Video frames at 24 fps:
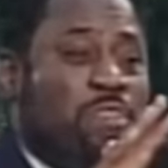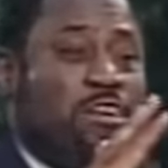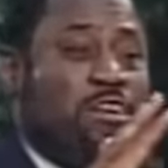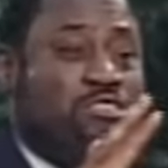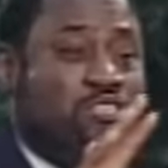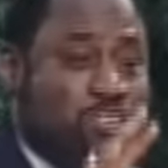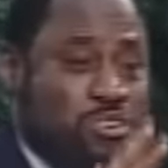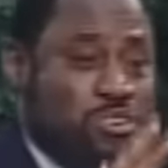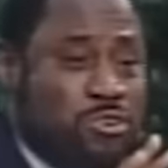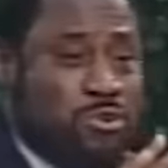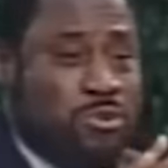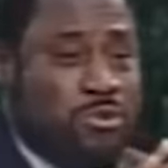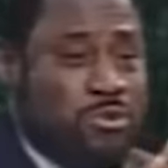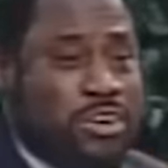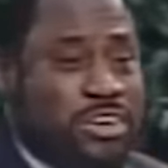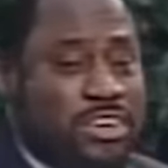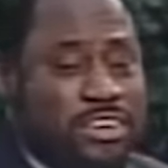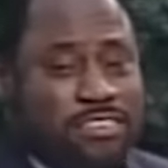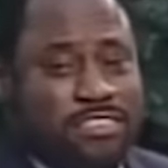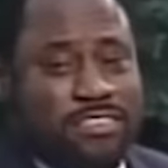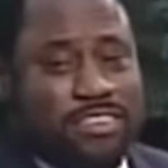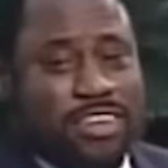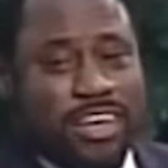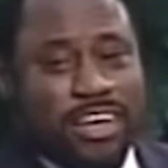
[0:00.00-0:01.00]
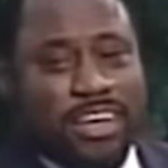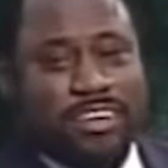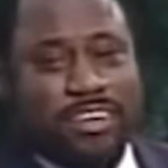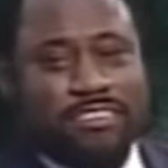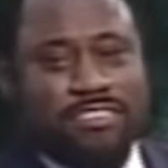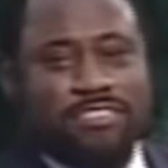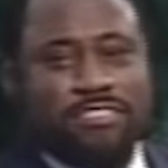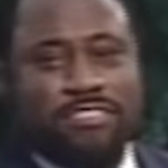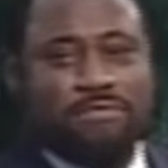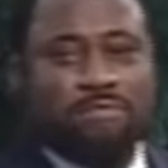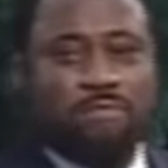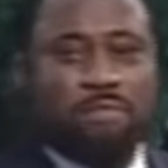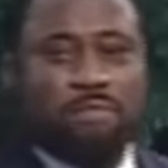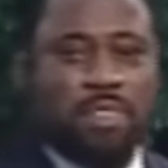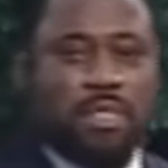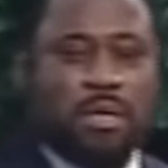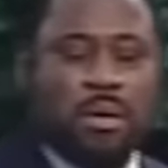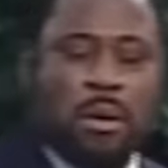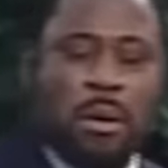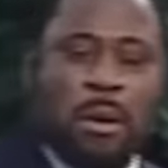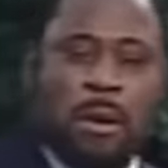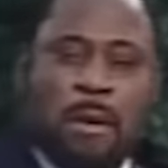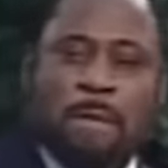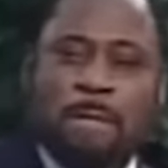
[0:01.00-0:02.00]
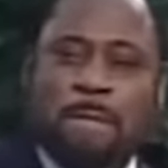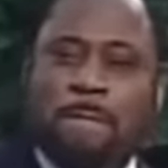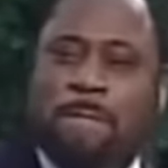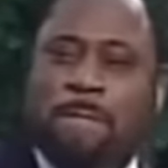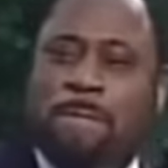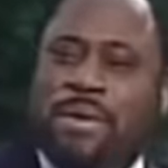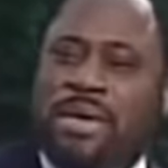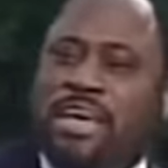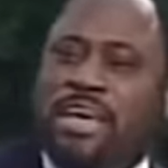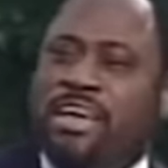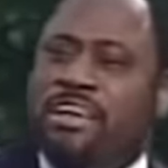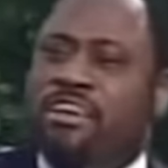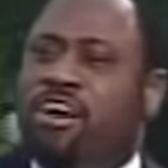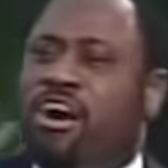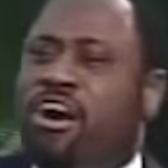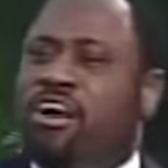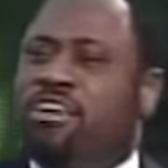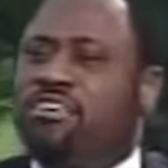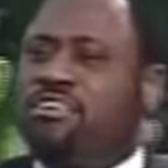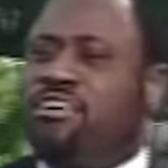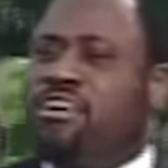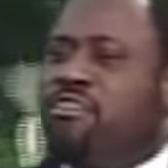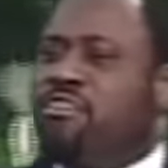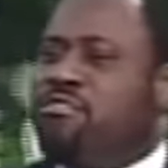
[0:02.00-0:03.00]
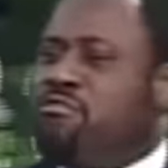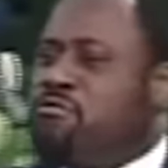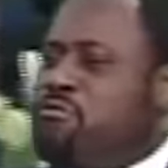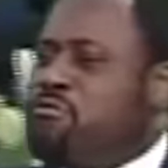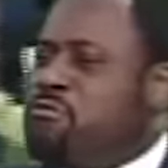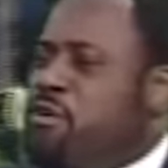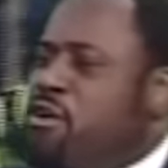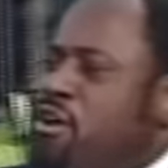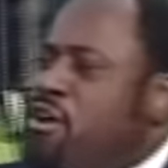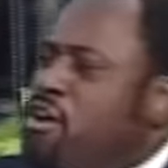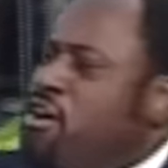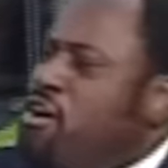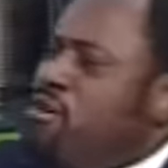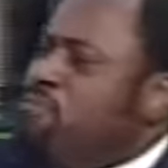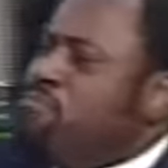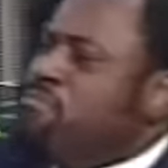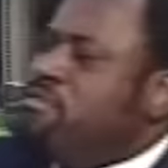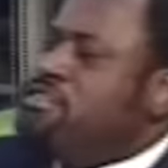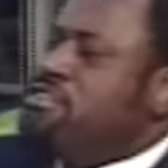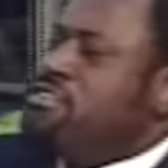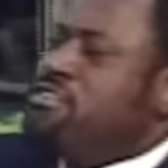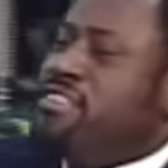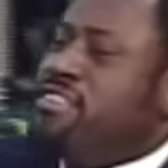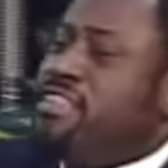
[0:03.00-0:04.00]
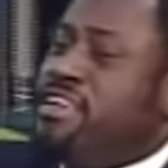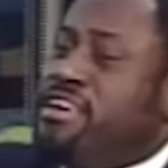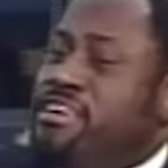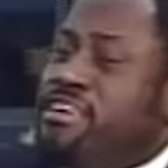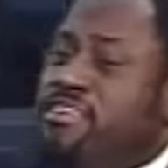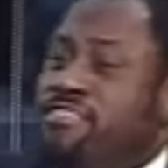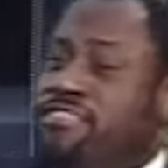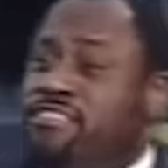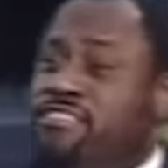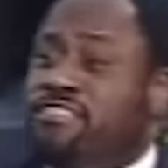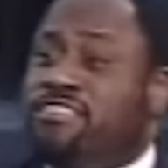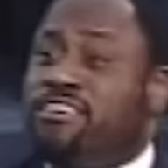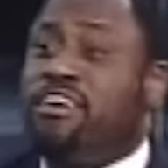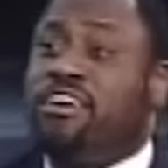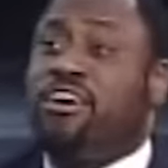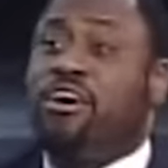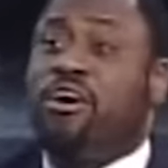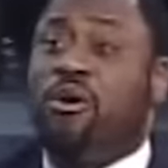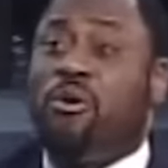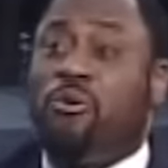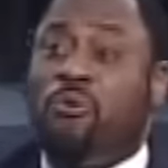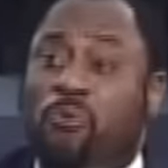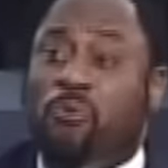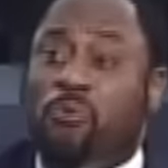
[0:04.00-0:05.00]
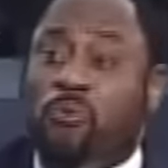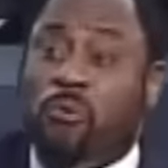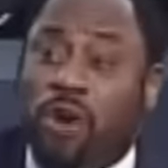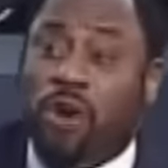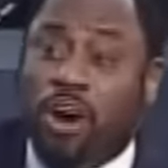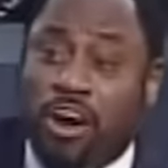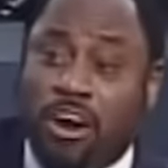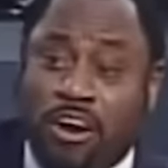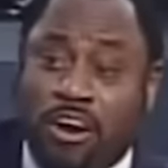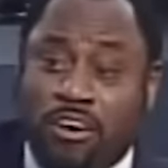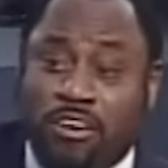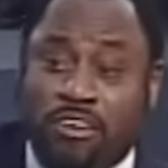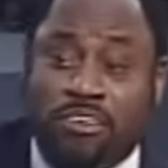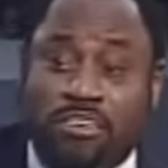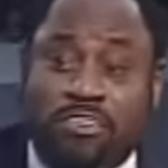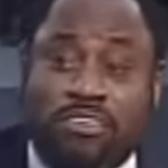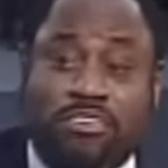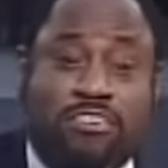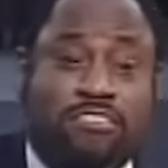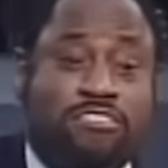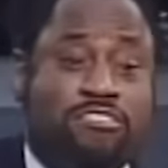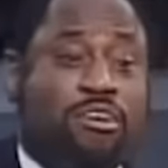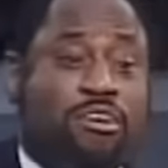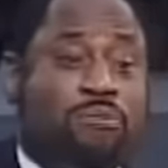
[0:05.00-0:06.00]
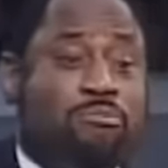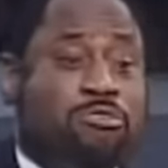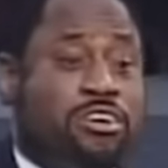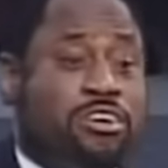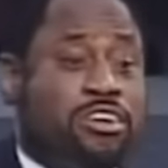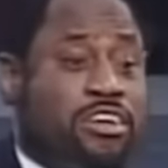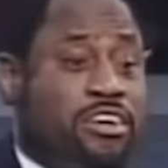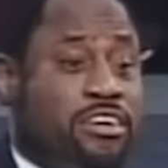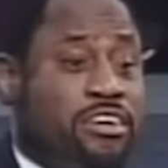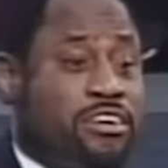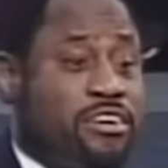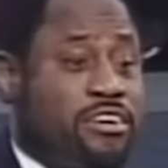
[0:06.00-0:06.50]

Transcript: 2, he says, Be not conformed to this world. Stop reading.